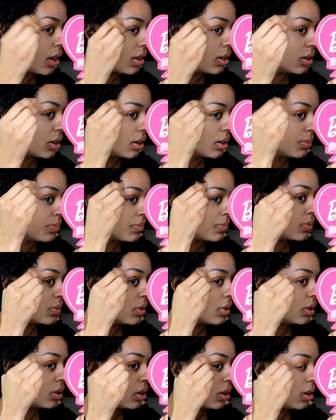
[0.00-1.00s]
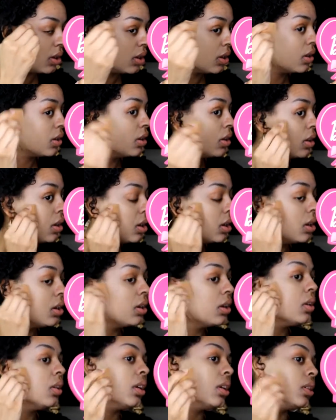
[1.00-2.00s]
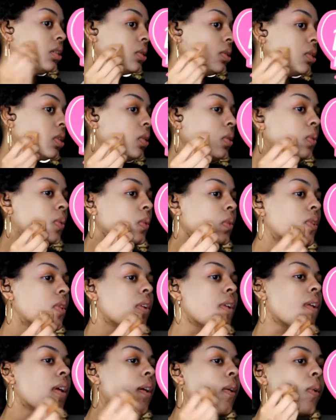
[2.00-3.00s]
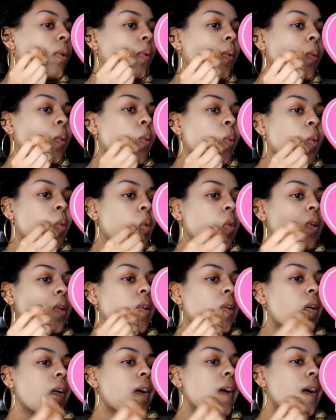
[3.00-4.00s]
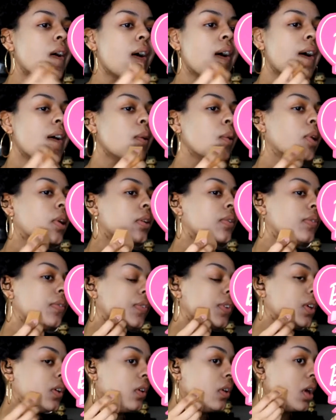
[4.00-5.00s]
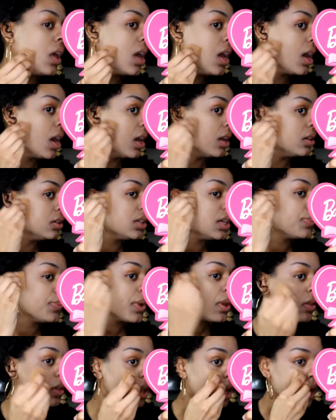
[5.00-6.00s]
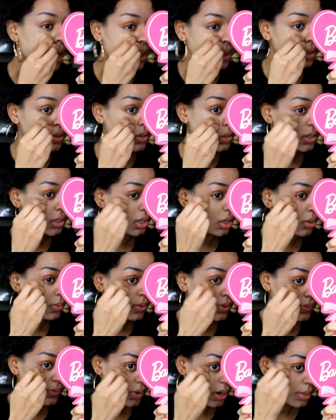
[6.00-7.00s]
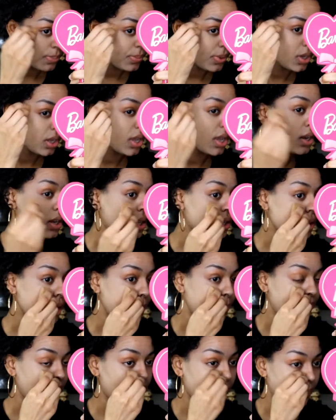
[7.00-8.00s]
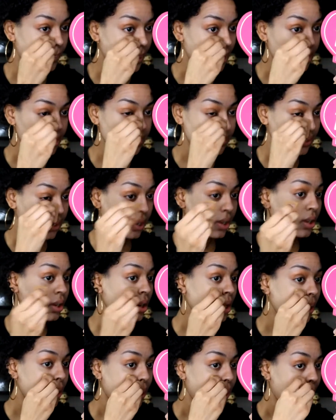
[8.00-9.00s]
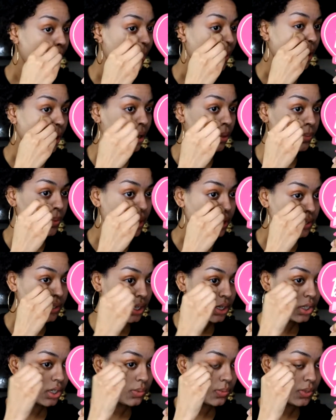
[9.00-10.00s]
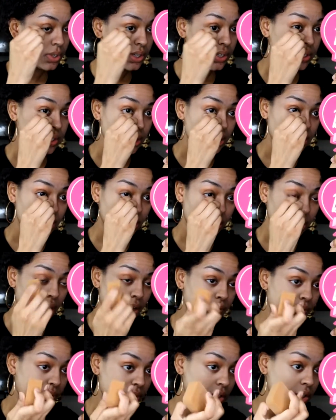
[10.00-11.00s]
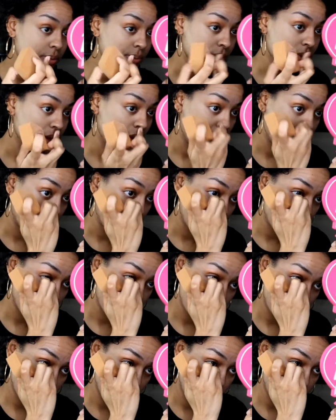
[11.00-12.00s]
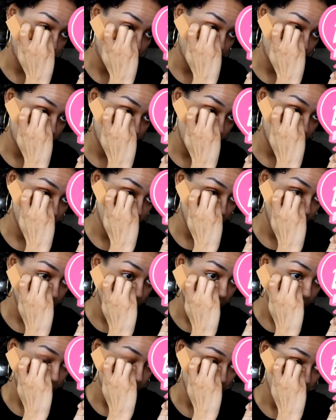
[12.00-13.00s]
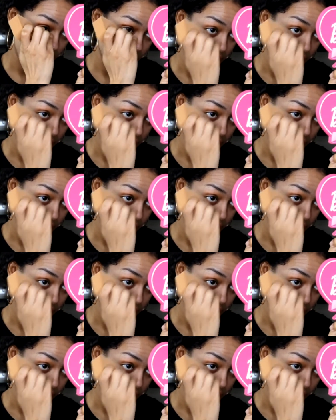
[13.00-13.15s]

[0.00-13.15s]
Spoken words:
And I don't know how I feel. And typically I conceal before I put any type of base on, but because I just want to see the coverage specifically for this foundation,